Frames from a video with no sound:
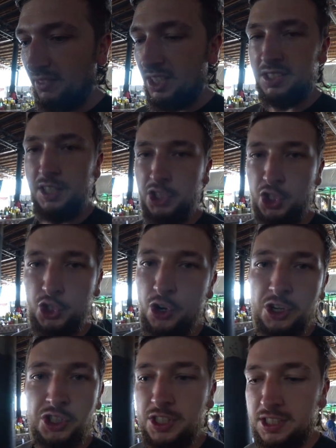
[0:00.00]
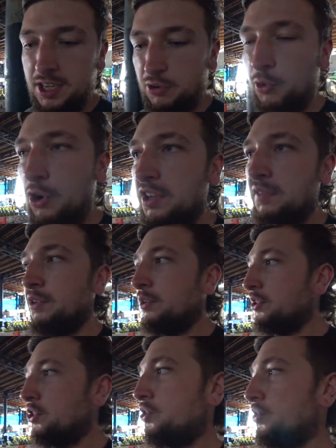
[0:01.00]
It's like the strongest, it's like rocket fuel.
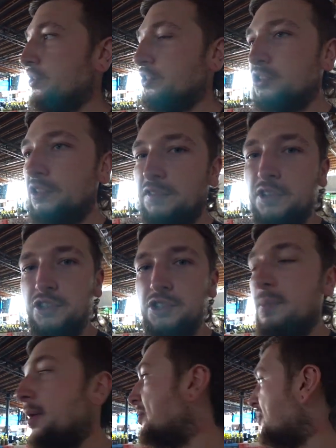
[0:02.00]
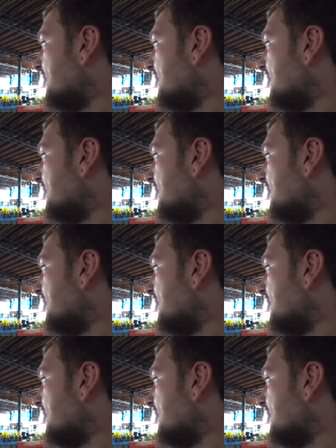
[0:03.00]
It's the strongest stuff in to man.